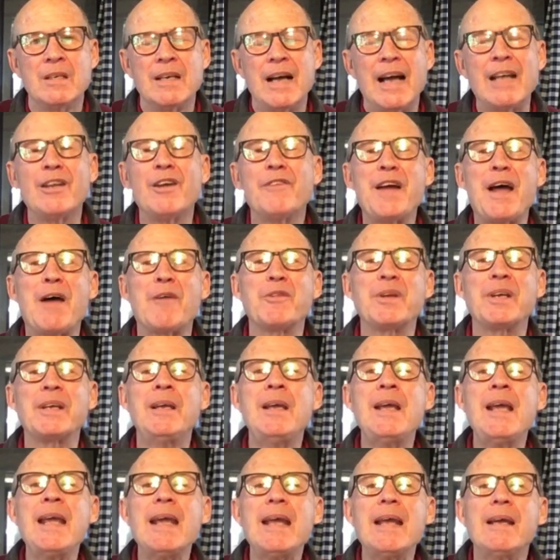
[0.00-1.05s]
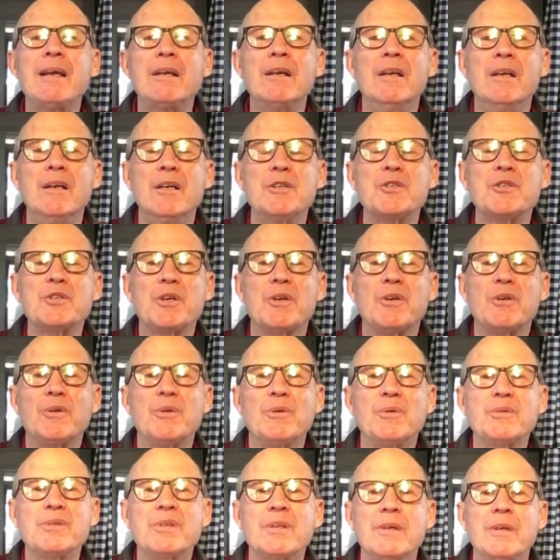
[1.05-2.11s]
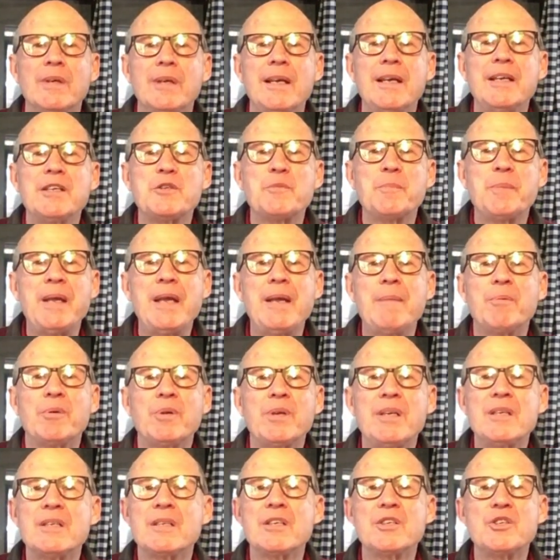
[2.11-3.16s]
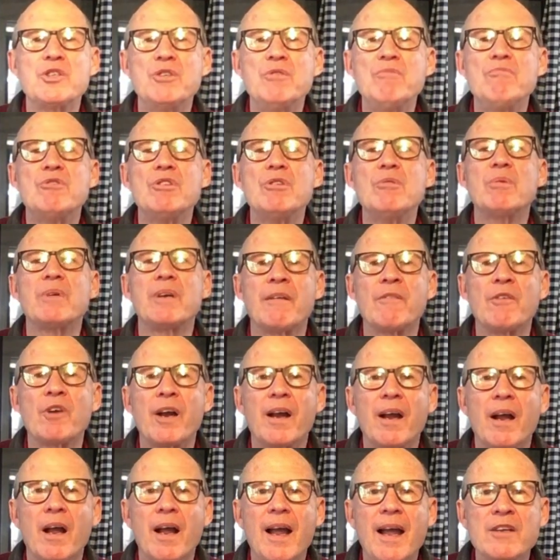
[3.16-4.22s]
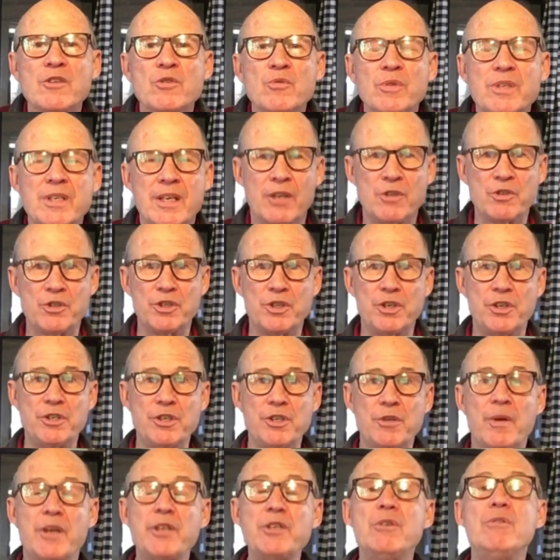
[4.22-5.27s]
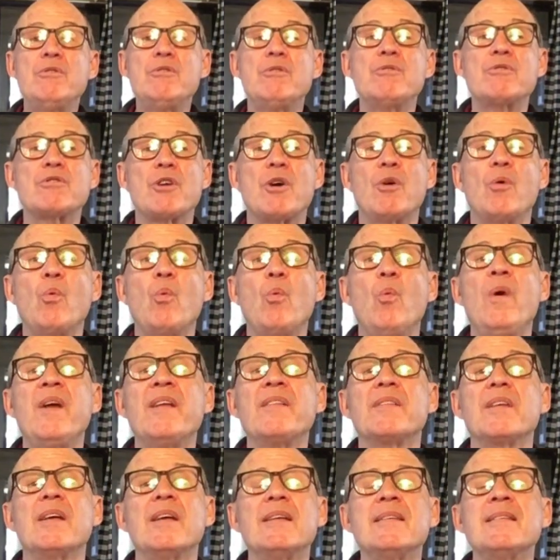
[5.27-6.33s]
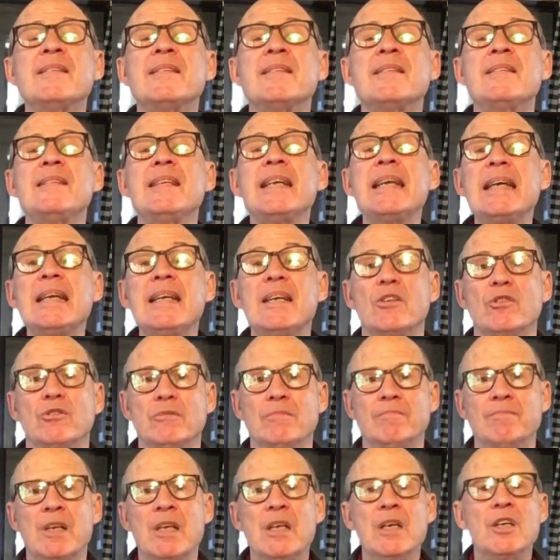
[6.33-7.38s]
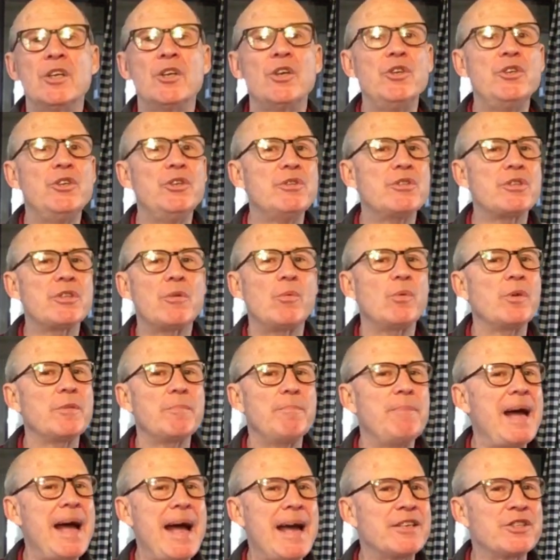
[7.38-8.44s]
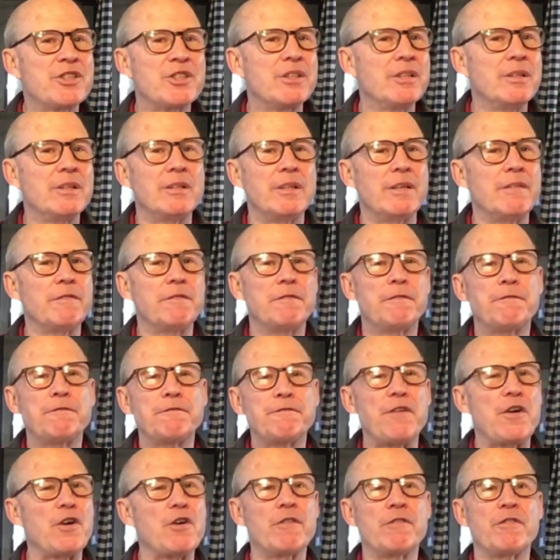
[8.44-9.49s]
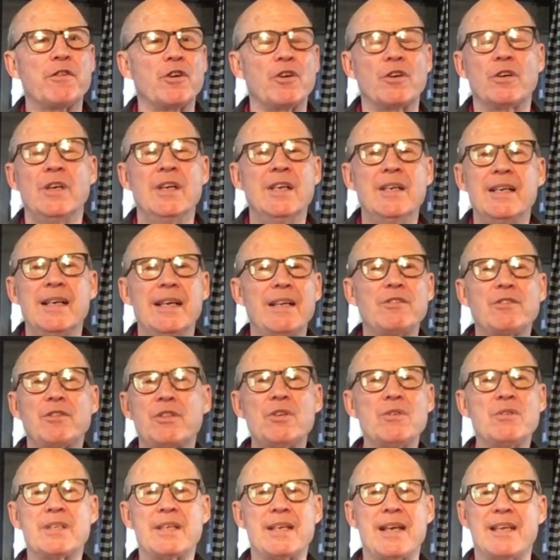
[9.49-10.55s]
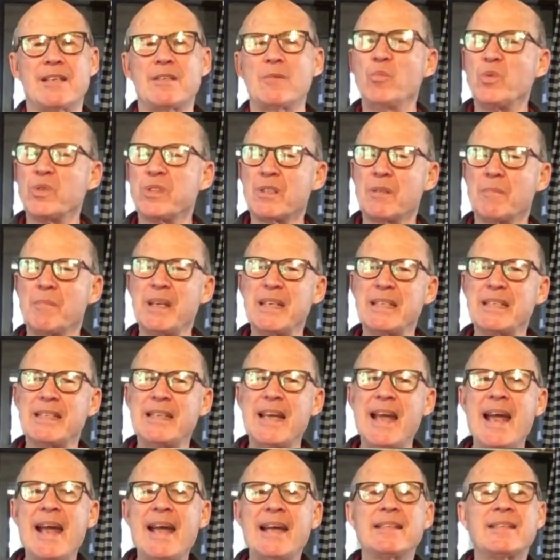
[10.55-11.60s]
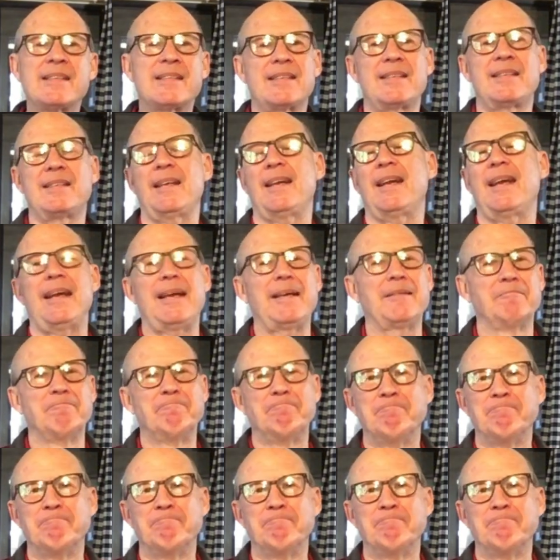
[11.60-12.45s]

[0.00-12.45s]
I love how the king told his people, he says, you do whatever Ezra tells you to do, and you do so with zeal. You do so with passion and fervor, enthusiasm, with some intensity.